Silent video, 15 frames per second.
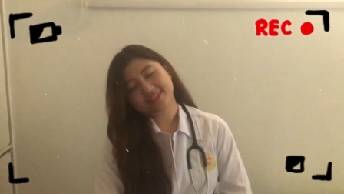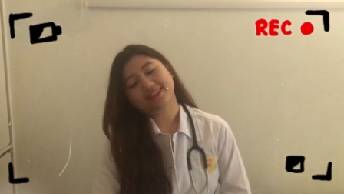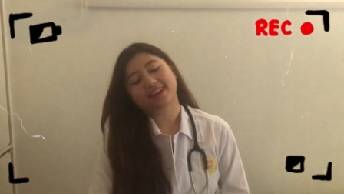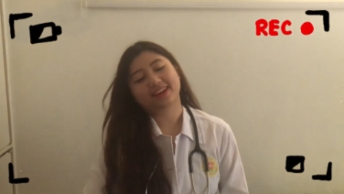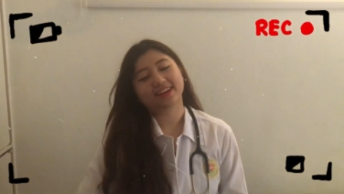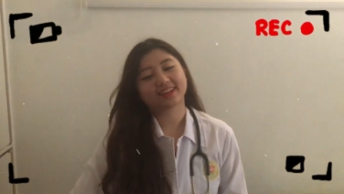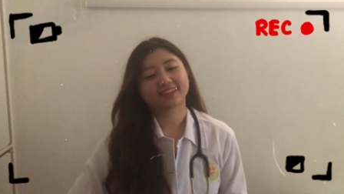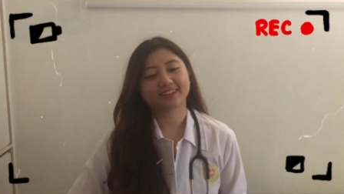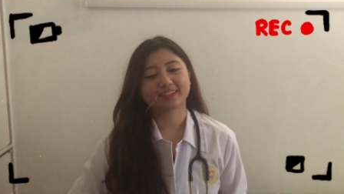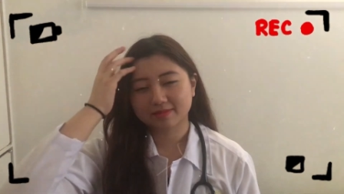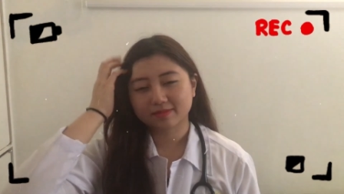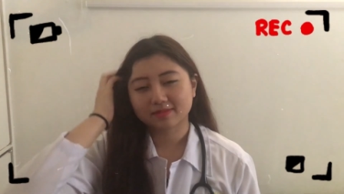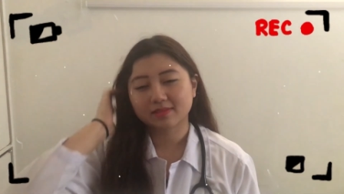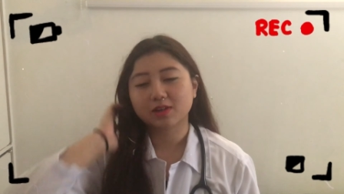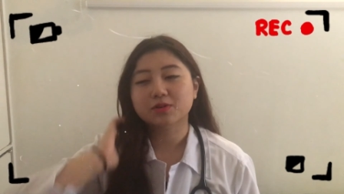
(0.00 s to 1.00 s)
Okay.
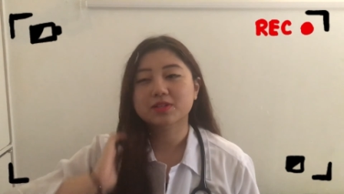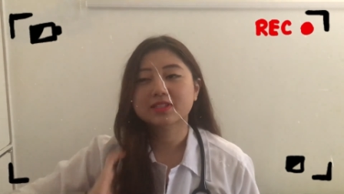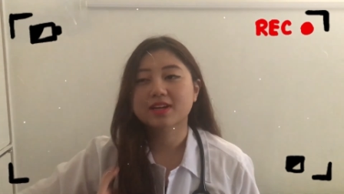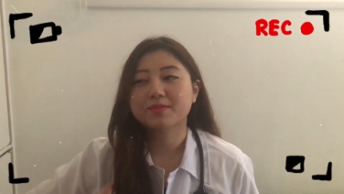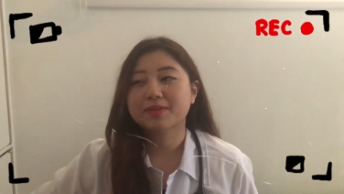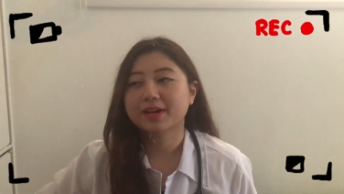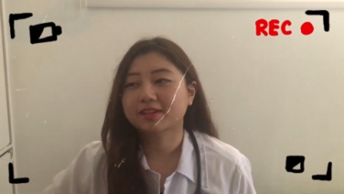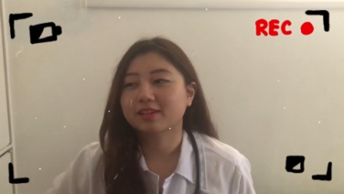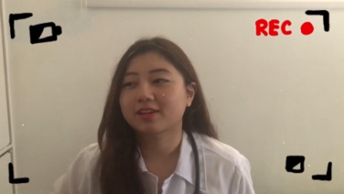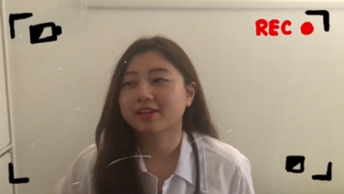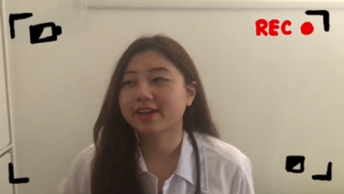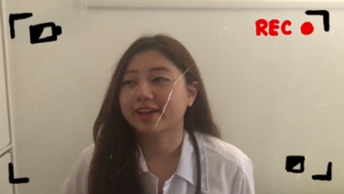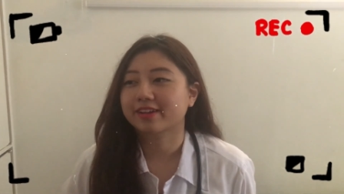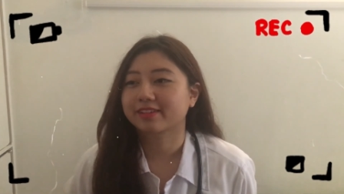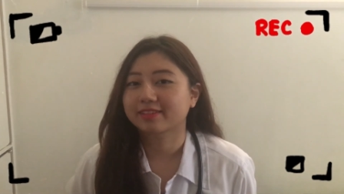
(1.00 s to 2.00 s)
Always tie back long
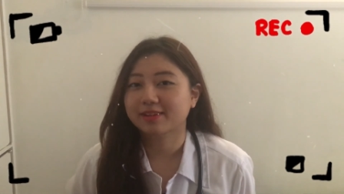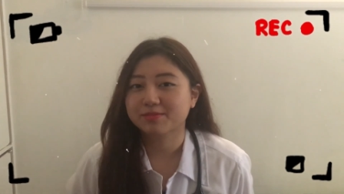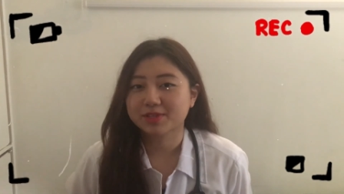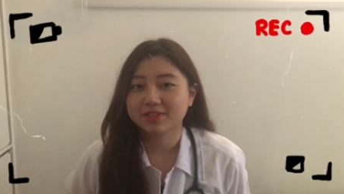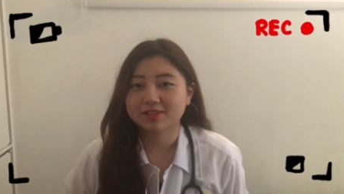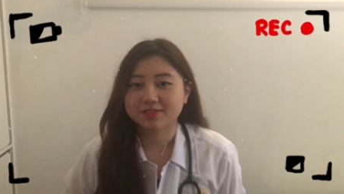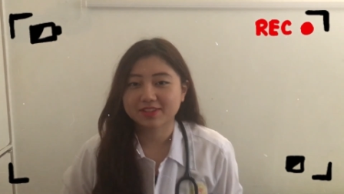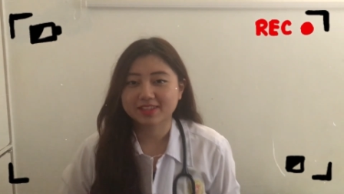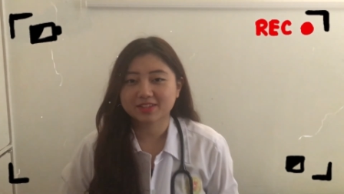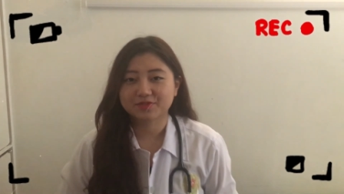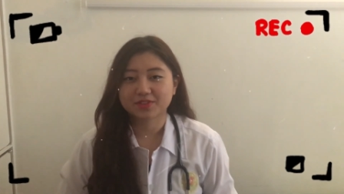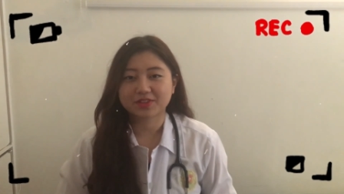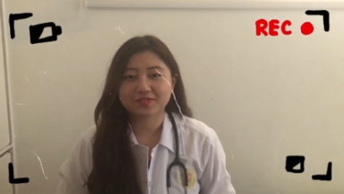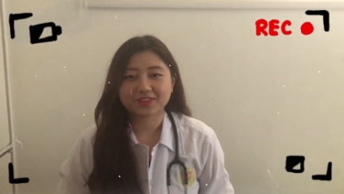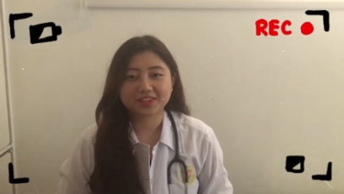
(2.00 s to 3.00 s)
hair. I'm just doing this
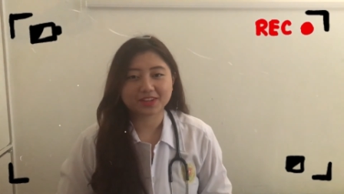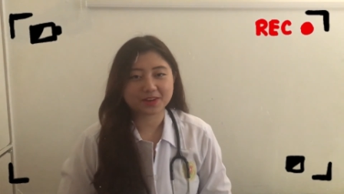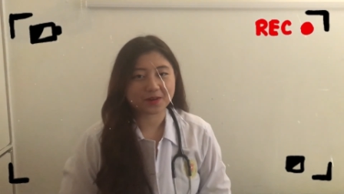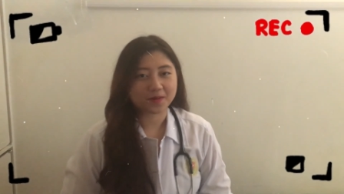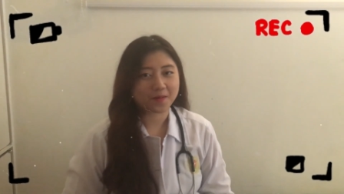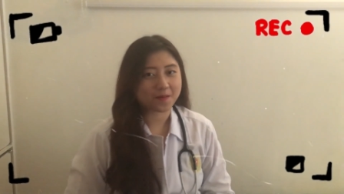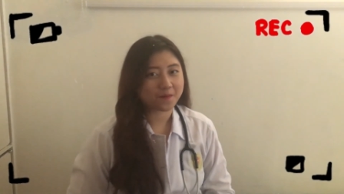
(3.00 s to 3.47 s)
for the video.